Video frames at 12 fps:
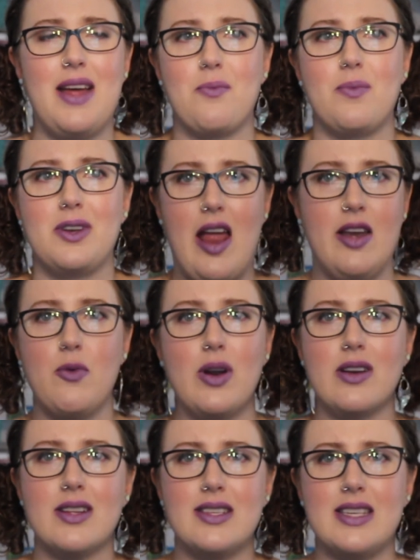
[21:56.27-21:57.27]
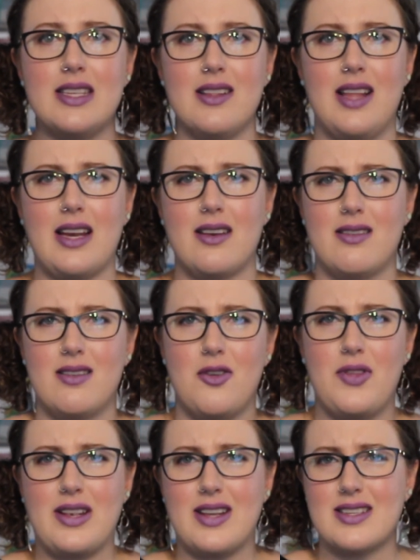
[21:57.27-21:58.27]
and anyone could see that, like,
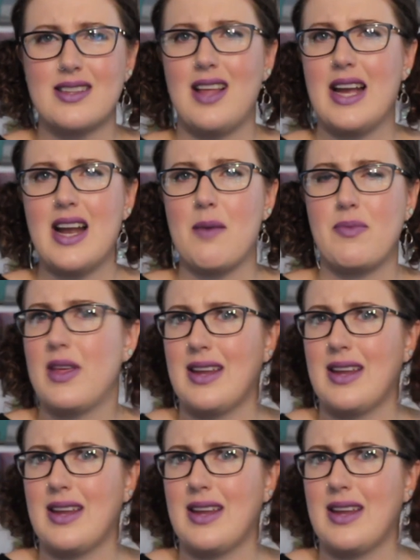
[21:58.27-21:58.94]
no, that doesn't line up.